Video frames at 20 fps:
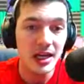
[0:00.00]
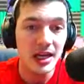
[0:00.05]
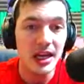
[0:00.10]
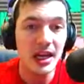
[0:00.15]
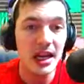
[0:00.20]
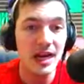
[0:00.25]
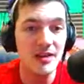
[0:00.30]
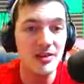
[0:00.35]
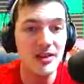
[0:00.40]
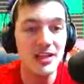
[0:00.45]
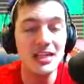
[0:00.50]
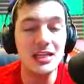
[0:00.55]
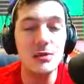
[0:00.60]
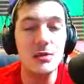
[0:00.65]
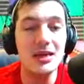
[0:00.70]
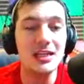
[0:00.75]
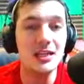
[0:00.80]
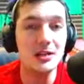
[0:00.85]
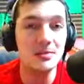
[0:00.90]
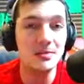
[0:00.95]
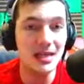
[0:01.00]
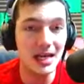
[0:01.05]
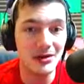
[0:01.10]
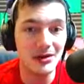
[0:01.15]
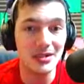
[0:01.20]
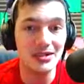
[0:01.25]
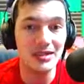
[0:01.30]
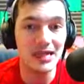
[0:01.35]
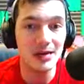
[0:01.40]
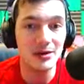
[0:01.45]
And then you end up down
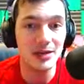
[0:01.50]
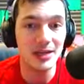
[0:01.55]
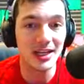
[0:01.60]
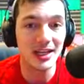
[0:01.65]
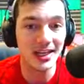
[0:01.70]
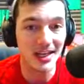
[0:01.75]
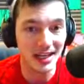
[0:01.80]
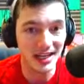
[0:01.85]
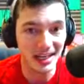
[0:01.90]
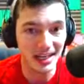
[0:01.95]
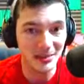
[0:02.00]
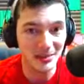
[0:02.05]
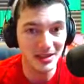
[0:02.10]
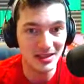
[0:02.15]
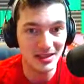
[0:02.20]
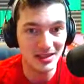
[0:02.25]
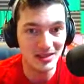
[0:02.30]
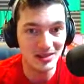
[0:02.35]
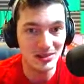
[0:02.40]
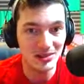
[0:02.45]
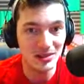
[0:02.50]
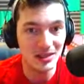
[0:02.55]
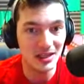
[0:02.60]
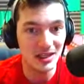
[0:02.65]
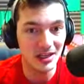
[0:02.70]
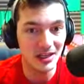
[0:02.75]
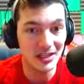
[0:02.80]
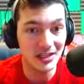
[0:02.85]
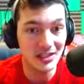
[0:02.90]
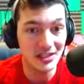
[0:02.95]
a tower like I am in this
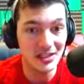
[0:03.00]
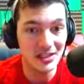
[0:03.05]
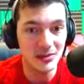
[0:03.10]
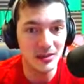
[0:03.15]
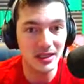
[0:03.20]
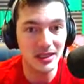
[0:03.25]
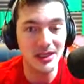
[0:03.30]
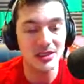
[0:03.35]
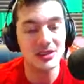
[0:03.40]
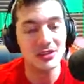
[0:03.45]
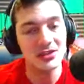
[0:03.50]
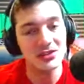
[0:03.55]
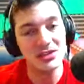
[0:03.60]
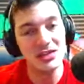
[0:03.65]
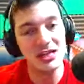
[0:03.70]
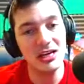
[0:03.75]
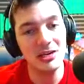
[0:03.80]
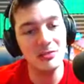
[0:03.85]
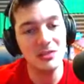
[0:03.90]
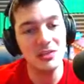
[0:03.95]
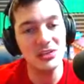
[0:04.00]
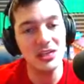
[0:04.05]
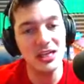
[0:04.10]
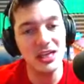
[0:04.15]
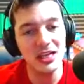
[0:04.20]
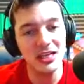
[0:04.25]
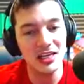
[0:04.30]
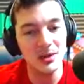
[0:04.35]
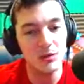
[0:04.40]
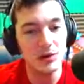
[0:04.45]
instance right here. So now I'm just
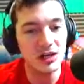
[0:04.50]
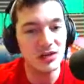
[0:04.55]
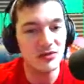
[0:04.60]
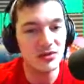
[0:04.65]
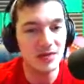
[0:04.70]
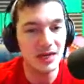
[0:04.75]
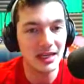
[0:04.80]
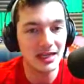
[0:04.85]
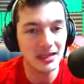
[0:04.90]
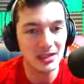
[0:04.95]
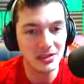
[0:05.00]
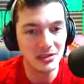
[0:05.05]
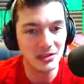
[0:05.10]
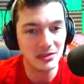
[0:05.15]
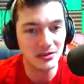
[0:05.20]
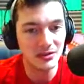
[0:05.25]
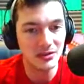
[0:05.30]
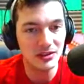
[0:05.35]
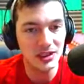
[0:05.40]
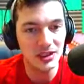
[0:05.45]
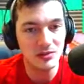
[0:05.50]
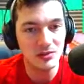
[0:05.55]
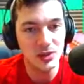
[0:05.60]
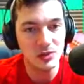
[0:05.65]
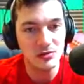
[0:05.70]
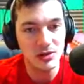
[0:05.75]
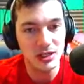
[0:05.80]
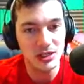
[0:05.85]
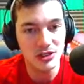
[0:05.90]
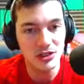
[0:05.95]
thinking, I'm waiting for my elixir to fill up. No
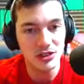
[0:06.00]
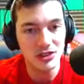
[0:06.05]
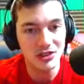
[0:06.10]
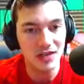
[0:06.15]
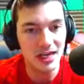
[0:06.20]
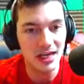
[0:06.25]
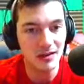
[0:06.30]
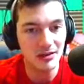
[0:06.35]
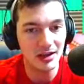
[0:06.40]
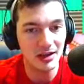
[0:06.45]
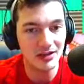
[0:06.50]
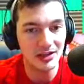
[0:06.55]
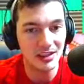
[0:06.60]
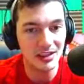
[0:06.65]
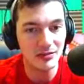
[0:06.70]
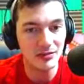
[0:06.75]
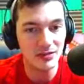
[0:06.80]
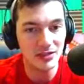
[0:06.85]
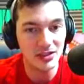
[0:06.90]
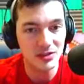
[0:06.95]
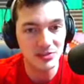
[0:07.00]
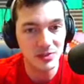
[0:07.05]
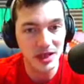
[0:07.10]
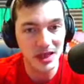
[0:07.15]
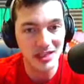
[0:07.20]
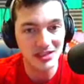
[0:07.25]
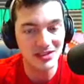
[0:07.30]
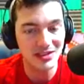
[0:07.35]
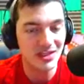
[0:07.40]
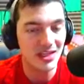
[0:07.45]
rush, just analyzing different
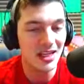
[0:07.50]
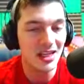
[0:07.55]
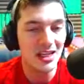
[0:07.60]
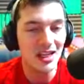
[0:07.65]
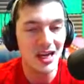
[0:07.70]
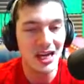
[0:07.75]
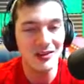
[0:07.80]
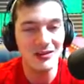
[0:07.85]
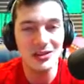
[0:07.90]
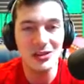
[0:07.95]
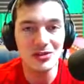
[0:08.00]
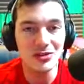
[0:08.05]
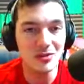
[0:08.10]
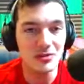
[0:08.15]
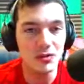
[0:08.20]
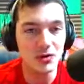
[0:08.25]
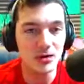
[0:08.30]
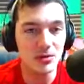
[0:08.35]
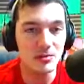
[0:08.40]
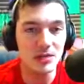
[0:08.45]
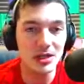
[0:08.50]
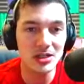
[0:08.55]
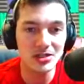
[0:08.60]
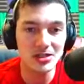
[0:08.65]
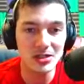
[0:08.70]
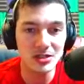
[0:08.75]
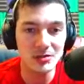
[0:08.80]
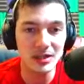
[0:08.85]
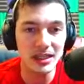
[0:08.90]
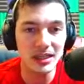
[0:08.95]
spots. I haven't used the mortar much,
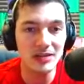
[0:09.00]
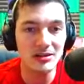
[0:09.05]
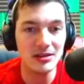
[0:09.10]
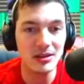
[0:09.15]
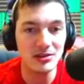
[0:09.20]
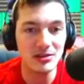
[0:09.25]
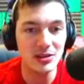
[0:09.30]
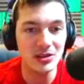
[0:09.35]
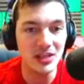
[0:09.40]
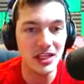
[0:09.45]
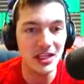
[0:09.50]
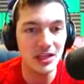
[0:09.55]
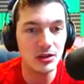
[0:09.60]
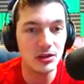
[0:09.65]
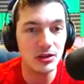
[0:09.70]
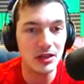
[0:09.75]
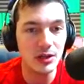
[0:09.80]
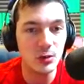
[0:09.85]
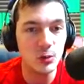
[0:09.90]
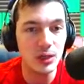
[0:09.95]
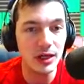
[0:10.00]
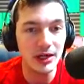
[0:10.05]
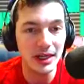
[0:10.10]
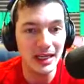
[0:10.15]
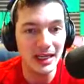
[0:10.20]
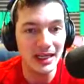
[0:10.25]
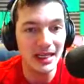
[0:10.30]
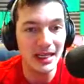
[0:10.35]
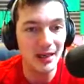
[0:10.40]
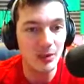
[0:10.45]
so right here I was just taking a look at where it
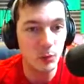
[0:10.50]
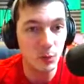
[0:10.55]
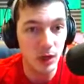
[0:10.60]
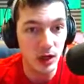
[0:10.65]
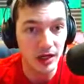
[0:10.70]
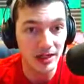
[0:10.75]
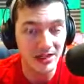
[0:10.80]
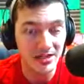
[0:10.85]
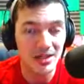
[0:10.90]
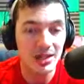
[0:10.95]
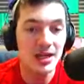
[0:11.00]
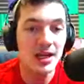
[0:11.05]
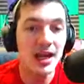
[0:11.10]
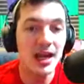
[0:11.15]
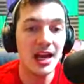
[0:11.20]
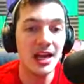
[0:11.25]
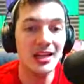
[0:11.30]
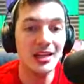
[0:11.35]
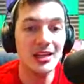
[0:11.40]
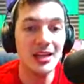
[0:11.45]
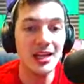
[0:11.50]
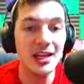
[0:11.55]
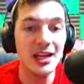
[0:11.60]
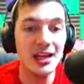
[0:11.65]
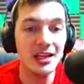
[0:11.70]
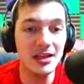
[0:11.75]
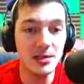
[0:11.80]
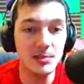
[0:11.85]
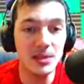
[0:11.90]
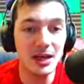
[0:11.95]
can hit what. And
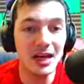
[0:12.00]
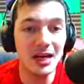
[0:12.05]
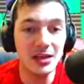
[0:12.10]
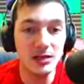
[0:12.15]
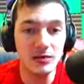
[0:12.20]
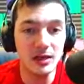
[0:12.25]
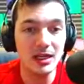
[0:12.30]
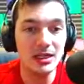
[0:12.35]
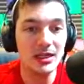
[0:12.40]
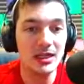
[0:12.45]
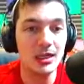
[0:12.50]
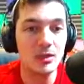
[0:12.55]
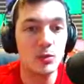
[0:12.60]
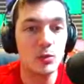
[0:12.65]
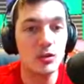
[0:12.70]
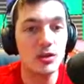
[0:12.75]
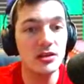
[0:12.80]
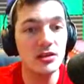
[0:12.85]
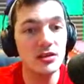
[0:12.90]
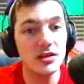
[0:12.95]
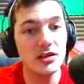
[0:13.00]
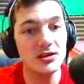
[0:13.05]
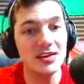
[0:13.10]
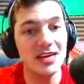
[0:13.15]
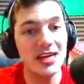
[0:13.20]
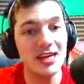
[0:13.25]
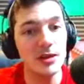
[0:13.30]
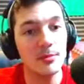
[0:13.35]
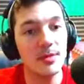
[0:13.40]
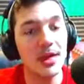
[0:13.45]
on the path right there, one
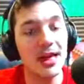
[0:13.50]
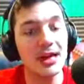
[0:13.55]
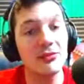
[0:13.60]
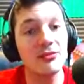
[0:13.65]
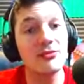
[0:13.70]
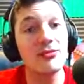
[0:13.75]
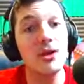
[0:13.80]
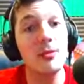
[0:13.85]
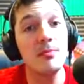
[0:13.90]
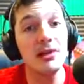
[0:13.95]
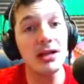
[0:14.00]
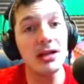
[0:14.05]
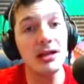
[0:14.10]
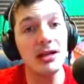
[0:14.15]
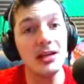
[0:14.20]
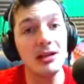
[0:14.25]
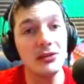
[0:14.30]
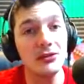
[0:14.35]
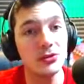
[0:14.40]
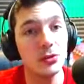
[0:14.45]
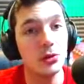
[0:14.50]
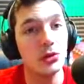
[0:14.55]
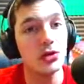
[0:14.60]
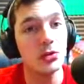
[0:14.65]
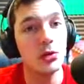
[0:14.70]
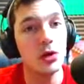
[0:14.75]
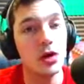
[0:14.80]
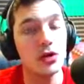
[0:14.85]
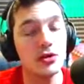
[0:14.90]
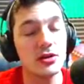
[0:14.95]
tile back from the clouds or the
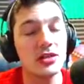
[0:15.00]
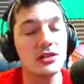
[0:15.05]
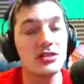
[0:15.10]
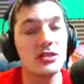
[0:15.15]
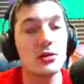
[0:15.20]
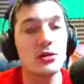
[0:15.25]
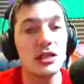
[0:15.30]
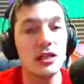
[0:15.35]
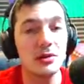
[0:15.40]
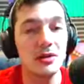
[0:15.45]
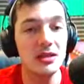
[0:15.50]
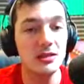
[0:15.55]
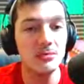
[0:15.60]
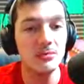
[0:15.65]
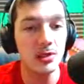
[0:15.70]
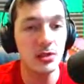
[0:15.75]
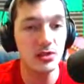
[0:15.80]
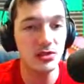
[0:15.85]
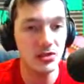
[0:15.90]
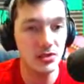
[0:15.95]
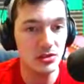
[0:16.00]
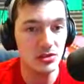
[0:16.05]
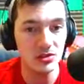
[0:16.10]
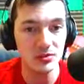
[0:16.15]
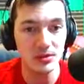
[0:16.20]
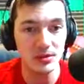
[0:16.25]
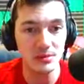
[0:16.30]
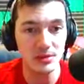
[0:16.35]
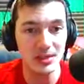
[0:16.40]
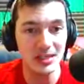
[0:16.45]
water is going to be the most
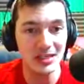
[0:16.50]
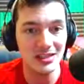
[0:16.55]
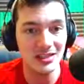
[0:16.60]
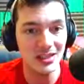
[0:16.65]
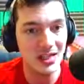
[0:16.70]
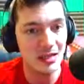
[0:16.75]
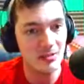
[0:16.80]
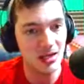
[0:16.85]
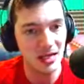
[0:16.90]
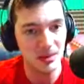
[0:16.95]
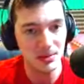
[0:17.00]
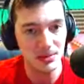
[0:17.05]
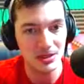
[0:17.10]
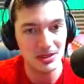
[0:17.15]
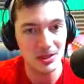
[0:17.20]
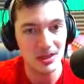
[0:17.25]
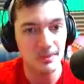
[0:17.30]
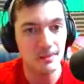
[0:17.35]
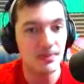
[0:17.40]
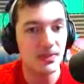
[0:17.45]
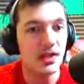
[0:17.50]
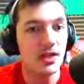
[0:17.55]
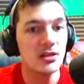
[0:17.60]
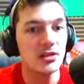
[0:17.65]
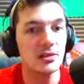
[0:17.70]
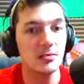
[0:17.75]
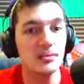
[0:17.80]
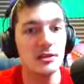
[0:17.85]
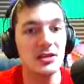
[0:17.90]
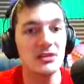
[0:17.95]
useful place, in my opinion,
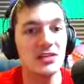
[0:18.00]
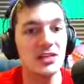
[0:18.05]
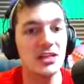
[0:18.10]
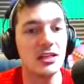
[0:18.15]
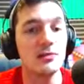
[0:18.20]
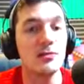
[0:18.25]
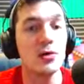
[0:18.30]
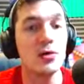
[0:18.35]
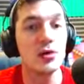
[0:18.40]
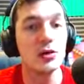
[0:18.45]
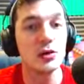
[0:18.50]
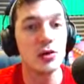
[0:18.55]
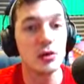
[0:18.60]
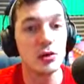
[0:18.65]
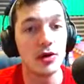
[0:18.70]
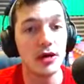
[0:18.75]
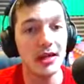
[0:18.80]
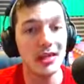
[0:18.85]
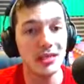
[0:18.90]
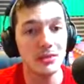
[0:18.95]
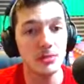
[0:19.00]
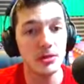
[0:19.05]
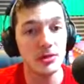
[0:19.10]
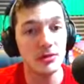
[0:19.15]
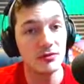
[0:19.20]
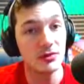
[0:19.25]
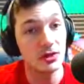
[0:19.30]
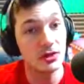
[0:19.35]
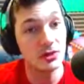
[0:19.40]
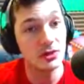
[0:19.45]
to place any mortar or Expo
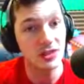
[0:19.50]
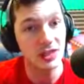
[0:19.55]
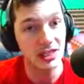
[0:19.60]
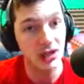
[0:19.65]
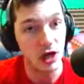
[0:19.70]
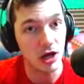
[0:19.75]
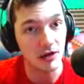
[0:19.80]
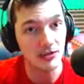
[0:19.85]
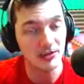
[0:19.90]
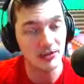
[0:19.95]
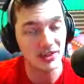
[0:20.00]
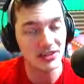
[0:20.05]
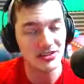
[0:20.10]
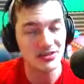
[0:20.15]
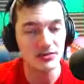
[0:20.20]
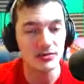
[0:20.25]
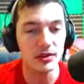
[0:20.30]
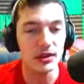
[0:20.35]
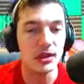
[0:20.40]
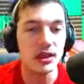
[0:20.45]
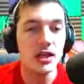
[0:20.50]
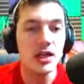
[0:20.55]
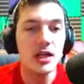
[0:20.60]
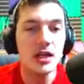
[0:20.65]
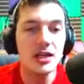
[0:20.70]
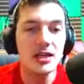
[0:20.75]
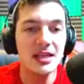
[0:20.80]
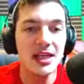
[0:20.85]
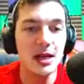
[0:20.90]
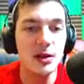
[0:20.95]
if you're using it offensively.
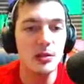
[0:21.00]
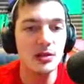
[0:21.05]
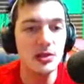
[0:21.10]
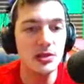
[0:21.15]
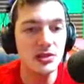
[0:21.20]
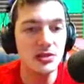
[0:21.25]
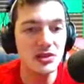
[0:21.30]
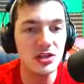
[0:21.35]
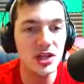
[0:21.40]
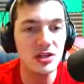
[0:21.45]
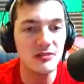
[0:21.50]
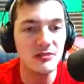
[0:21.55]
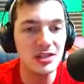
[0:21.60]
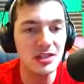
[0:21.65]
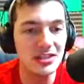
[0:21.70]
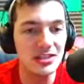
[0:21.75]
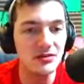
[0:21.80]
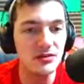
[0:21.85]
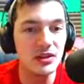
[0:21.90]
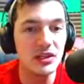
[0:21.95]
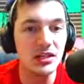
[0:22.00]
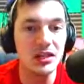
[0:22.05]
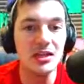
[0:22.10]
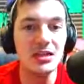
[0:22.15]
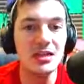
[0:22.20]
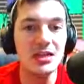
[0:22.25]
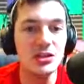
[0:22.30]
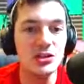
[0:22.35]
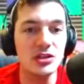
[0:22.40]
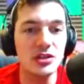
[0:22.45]
Now, when you use it offensively,
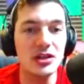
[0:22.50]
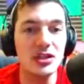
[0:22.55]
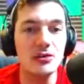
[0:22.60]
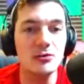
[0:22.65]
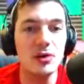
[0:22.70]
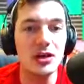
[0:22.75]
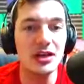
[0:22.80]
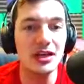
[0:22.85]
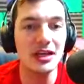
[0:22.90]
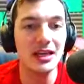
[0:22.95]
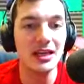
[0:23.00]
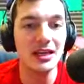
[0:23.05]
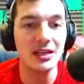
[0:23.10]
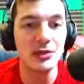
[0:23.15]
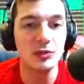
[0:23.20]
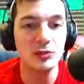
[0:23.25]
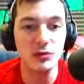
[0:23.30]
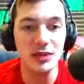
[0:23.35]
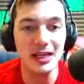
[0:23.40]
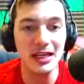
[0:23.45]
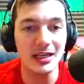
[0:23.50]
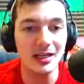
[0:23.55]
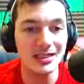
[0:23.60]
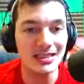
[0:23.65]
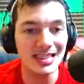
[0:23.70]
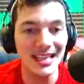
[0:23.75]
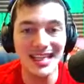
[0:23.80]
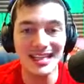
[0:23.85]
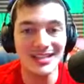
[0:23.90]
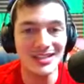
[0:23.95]
initially you want to get a
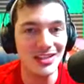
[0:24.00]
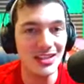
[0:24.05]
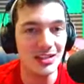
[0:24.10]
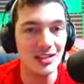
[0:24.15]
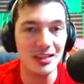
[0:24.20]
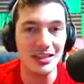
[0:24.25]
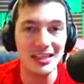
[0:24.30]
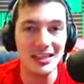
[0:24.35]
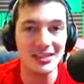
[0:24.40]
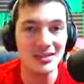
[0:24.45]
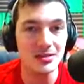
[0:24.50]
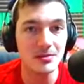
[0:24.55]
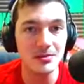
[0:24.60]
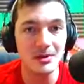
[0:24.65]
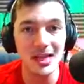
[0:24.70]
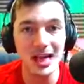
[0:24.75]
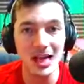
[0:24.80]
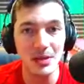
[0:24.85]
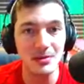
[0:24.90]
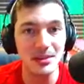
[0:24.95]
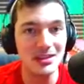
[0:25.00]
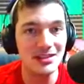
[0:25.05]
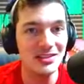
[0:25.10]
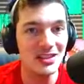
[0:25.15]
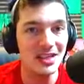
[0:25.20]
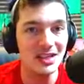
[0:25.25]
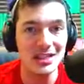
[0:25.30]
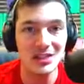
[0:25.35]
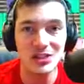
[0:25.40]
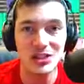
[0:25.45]
Tesla, get some goblins,
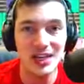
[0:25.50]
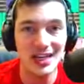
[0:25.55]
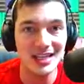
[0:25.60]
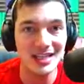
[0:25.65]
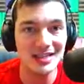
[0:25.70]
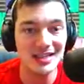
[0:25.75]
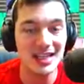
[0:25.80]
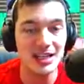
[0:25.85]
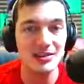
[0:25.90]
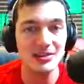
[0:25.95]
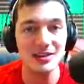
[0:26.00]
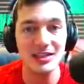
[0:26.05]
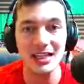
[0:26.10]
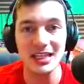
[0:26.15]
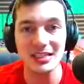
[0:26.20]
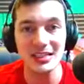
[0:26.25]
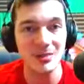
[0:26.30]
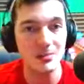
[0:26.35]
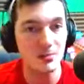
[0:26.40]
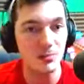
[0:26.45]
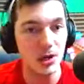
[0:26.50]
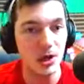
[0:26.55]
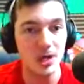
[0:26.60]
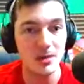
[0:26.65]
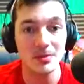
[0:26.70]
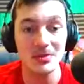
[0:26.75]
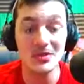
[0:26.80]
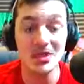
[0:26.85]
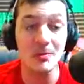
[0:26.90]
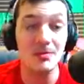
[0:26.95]
get a giant skeleton, get some
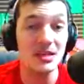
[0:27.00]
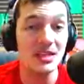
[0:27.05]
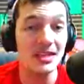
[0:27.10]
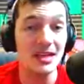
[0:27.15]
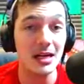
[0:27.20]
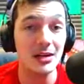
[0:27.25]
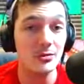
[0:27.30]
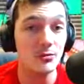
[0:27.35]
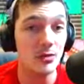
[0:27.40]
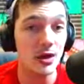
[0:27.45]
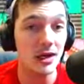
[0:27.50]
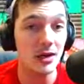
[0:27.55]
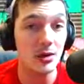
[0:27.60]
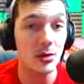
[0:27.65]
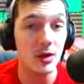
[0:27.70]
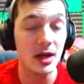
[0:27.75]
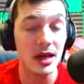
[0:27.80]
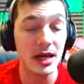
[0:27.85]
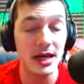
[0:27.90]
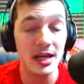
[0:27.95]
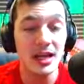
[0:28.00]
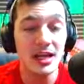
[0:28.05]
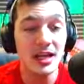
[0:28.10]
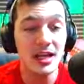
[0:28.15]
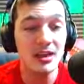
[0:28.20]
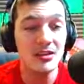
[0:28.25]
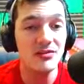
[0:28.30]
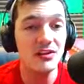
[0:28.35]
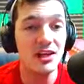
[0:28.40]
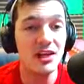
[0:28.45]
barbs, something down right away.
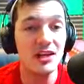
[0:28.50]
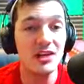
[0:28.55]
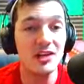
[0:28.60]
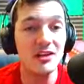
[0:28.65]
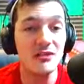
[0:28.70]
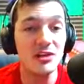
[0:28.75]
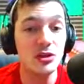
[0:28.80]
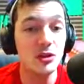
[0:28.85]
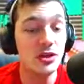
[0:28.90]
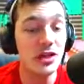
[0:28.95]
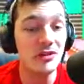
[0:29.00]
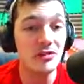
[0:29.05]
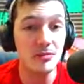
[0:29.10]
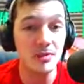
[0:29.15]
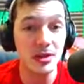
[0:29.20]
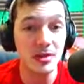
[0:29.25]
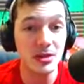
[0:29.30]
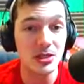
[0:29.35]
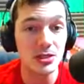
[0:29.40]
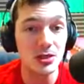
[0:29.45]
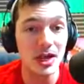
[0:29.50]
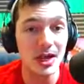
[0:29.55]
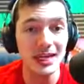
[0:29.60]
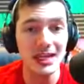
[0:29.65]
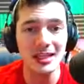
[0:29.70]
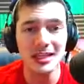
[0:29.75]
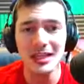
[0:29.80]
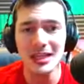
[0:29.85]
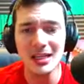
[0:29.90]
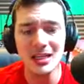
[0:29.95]
If you know they have a baby
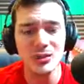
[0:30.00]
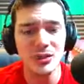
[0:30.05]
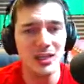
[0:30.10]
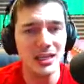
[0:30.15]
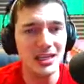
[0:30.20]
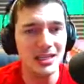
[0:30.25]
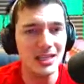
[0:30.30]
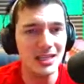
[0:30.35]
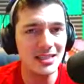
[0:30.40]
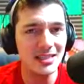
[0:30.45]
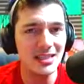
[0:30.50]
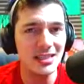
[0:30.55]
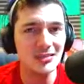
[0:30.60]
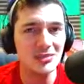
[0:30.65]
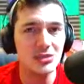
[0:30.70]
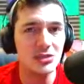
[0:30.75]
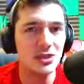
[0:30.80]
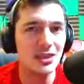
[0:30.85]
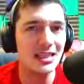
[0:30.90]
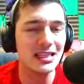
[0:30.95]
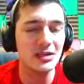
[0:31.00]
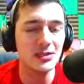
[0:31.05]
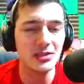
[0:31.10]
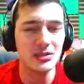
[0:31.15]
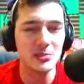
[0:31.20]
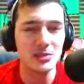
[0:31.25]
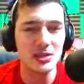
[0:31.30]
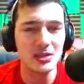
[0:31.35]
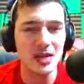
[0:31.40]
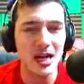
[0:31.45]
dragon, try to get that Tesla, try to get those
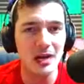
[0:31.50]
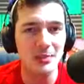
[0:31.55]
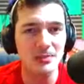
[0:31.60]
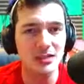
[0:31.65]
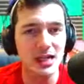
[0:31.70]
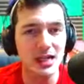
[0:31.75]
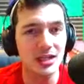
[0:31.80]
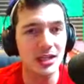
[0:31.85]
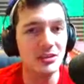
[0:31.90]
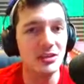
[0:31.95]
spear gobs down.